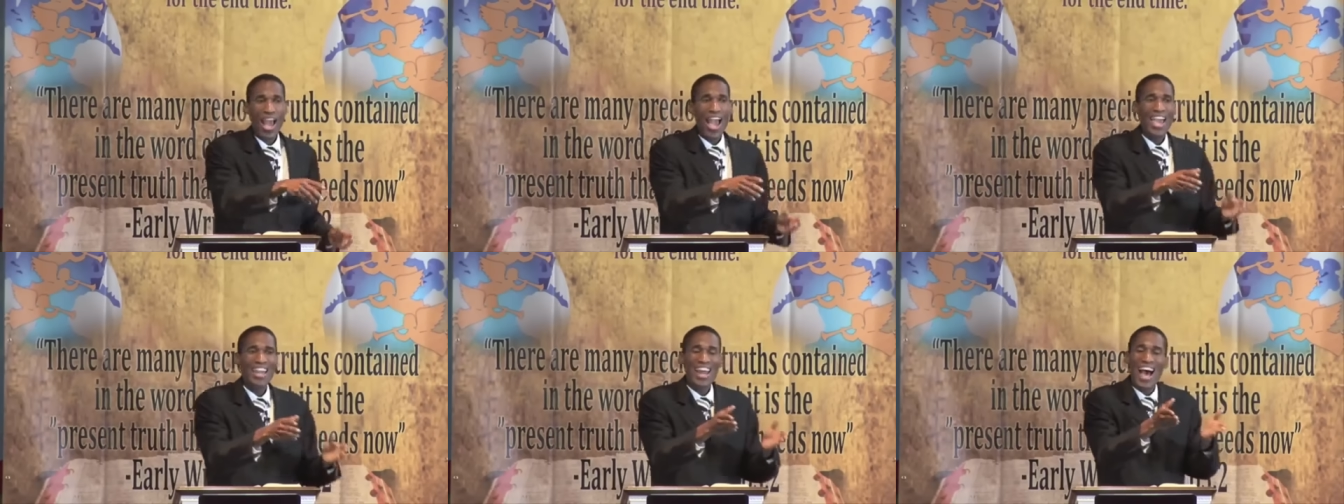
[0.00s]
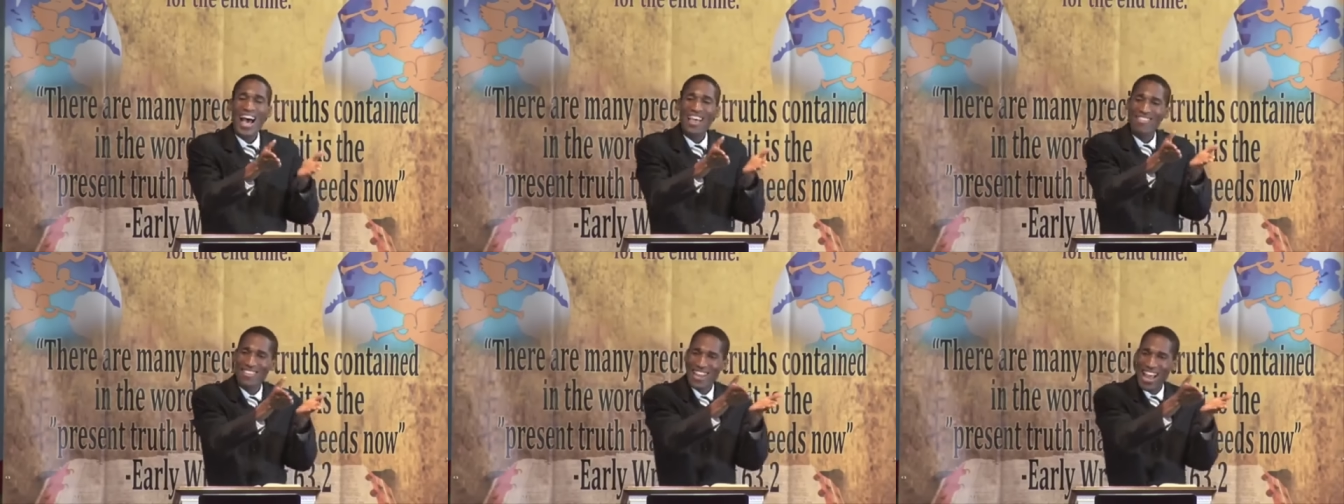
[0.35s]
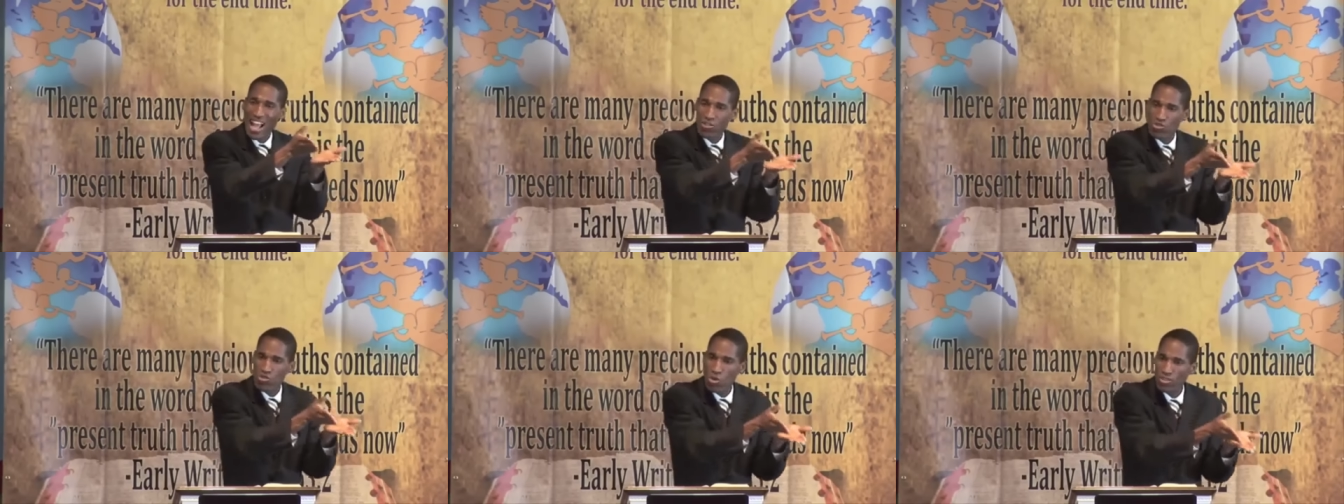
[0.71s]
And as
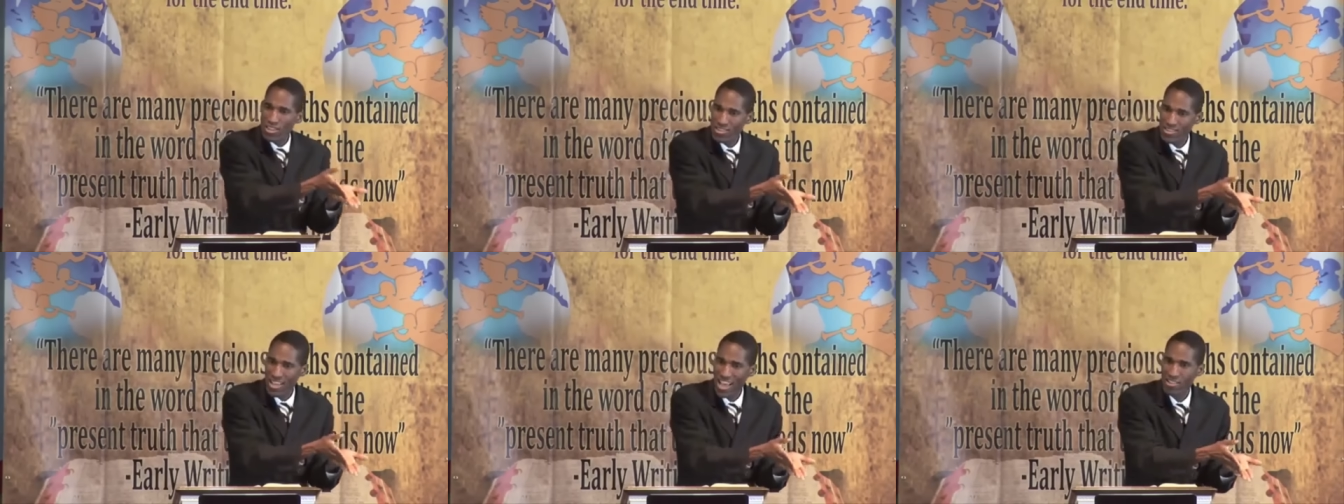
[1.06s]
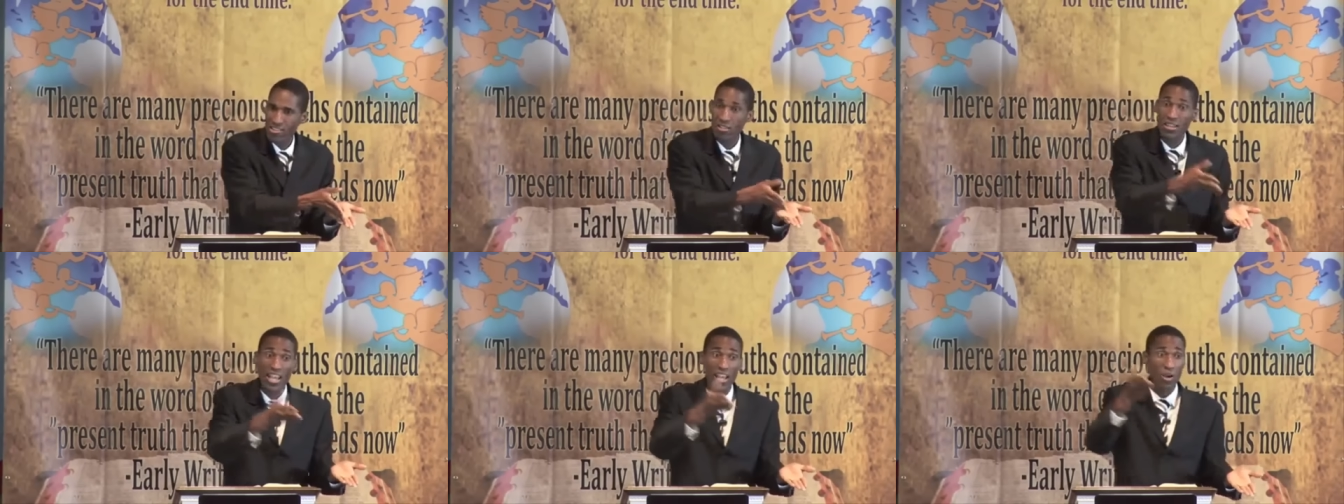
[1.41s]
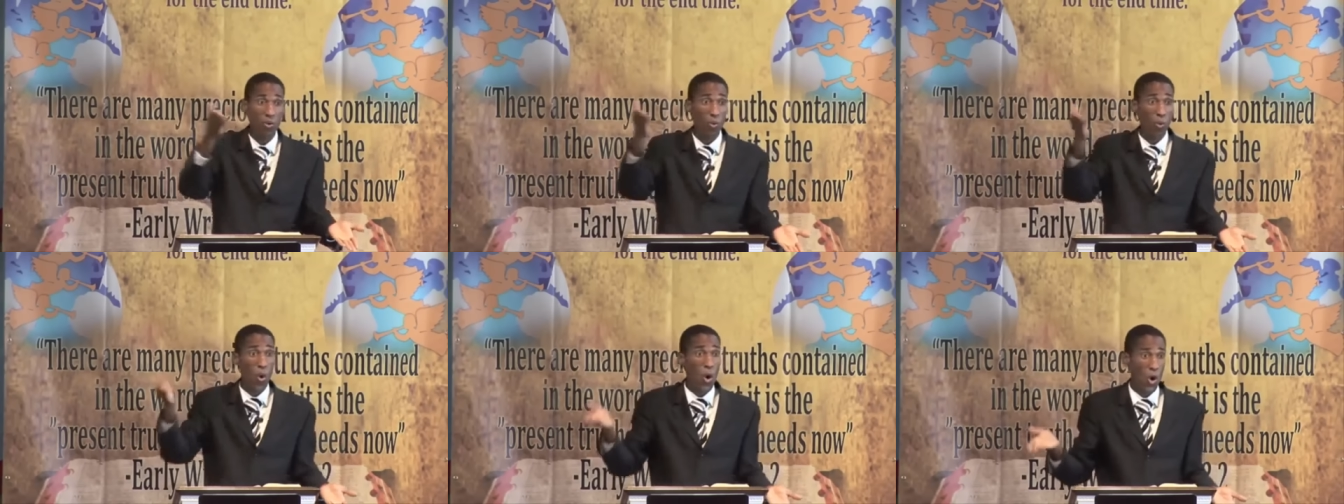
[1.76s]
natural disaster
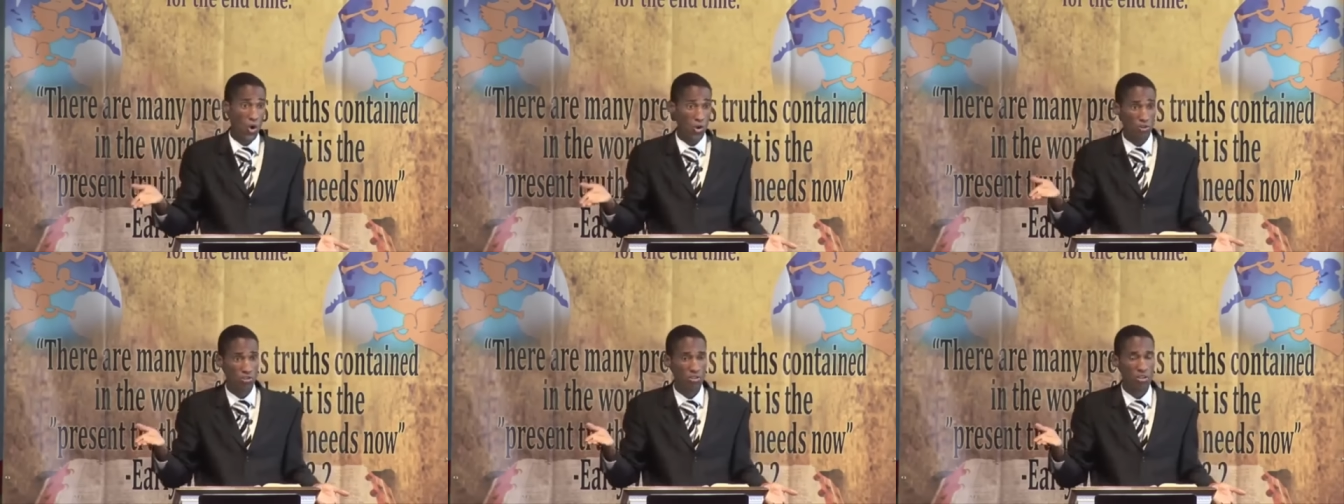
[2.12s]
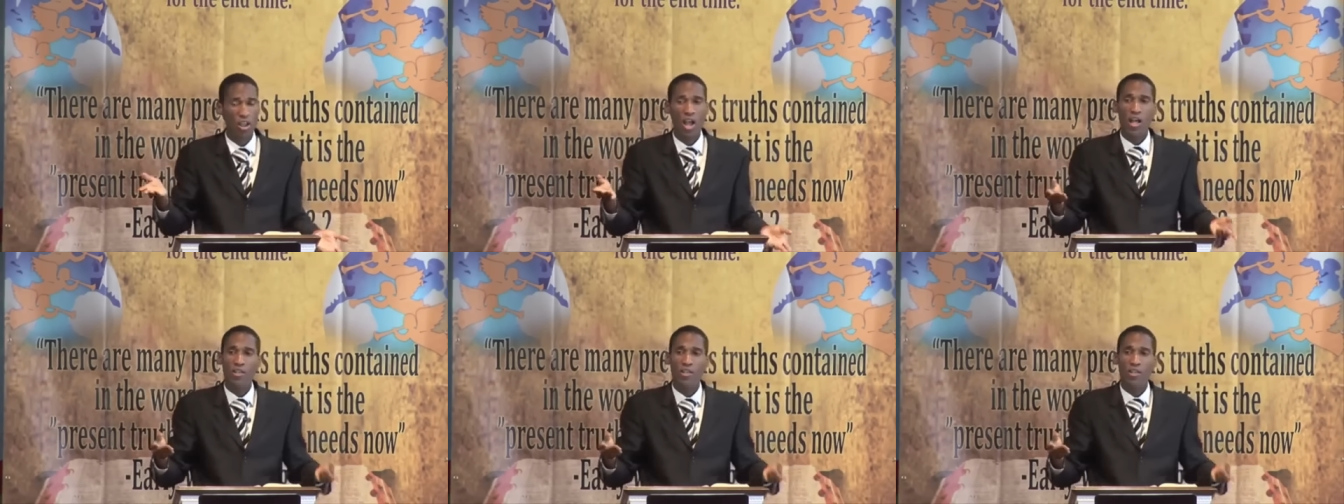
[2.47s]
get worse,